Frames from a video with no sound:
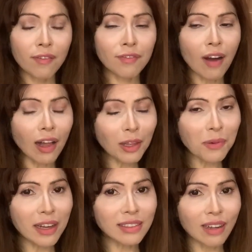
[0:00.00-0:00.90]
Follow
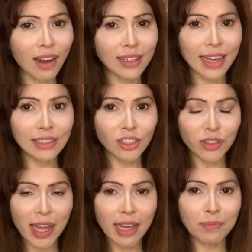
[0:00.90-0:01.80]
us on
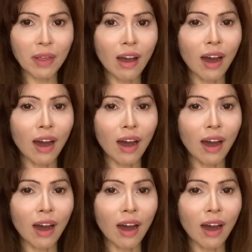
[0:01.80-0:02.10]
Instagram,